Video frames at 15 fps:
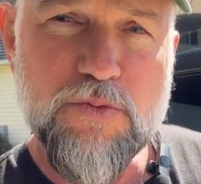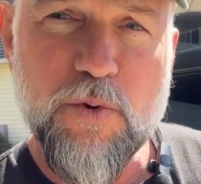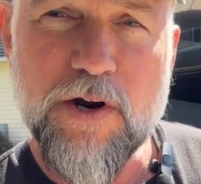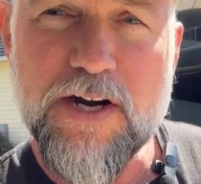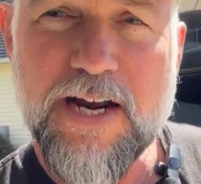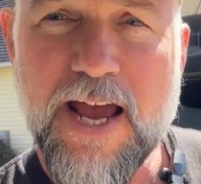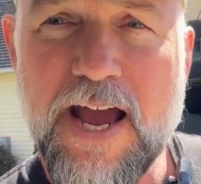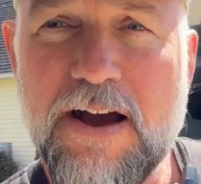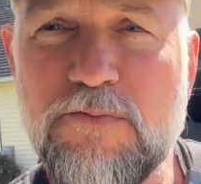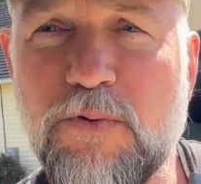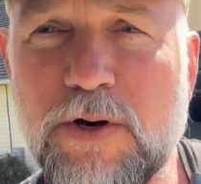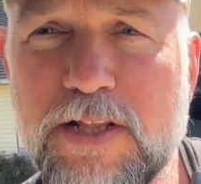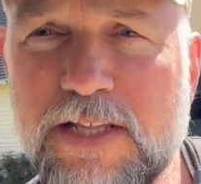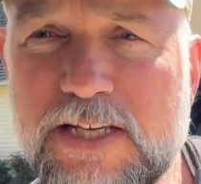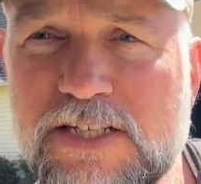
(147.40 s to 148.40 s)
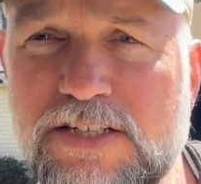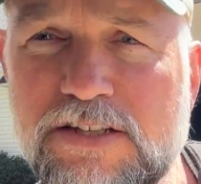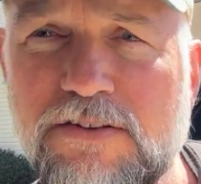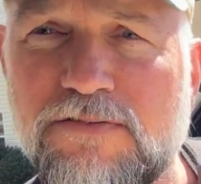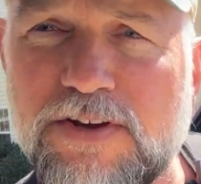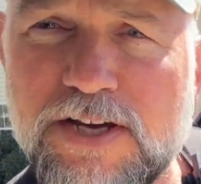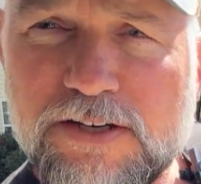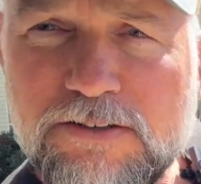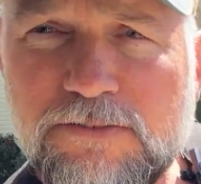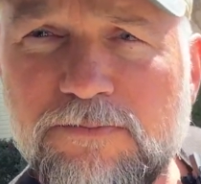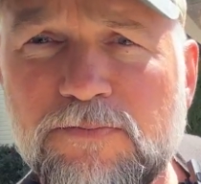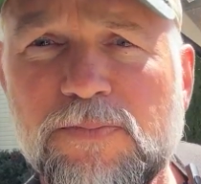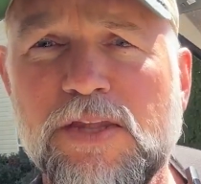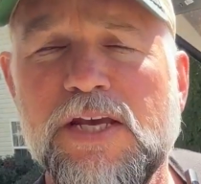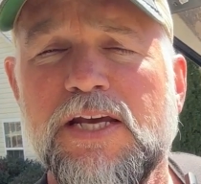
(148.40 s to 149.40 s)
wanted to have one of these in the vehicle
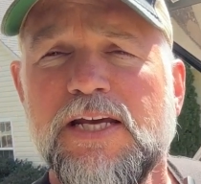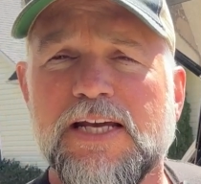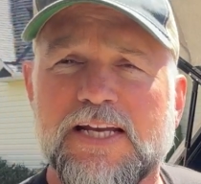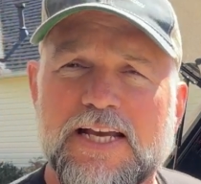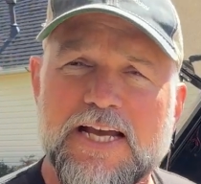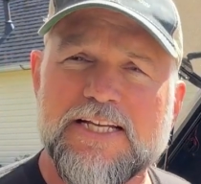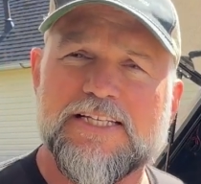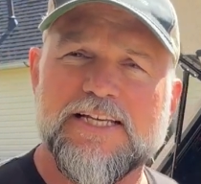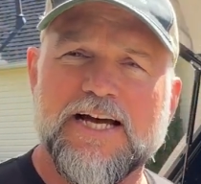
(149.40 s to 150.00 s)
in case